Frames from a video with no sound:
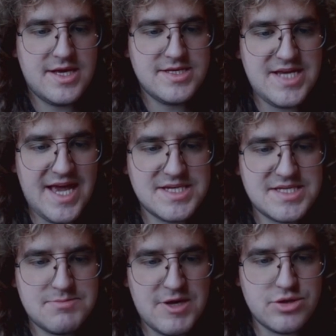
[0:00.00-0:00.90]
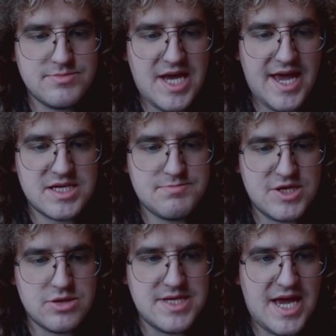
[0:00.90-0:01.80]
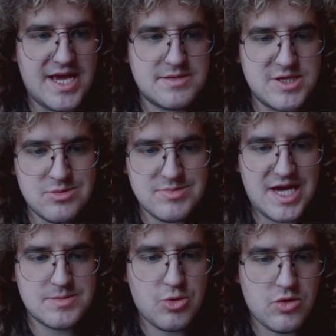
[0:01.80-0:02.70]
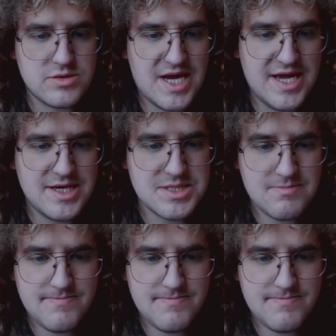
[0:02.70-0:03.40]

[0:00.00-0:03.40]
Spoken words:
Takes, bishop takes, bishop takes, bishop takes, pawn takes.